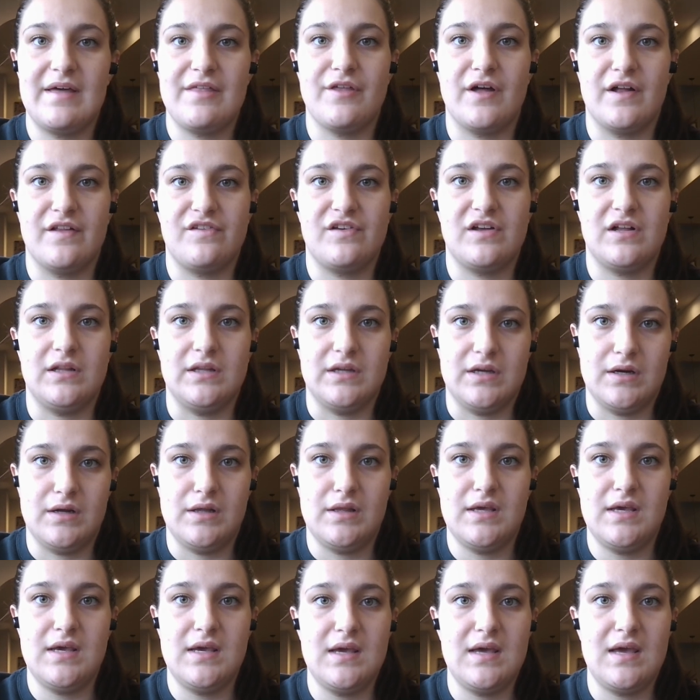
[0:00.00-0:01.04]
thoughts
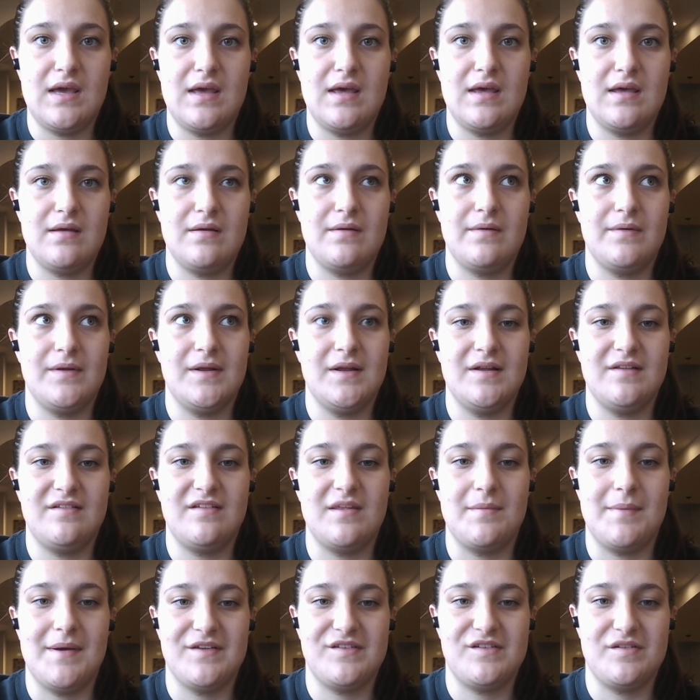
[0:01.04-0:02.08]
clearly to
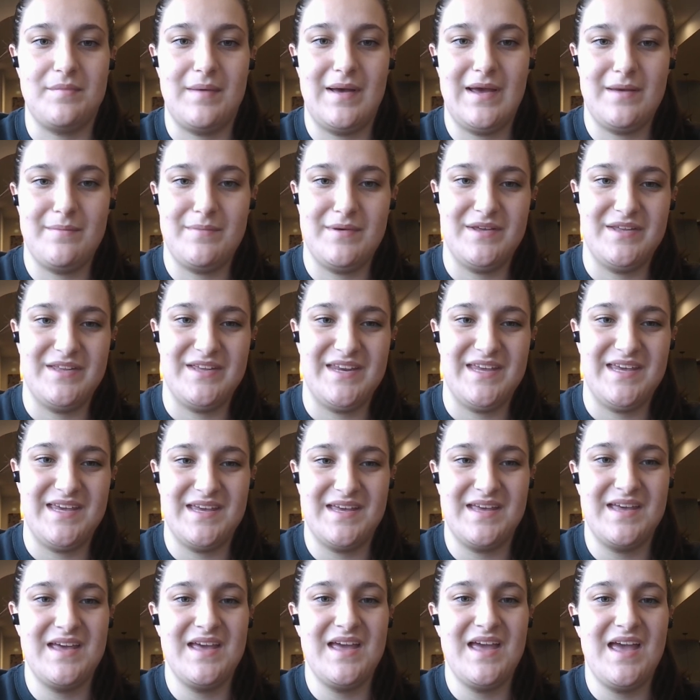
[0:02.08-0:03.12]
the best of my ability.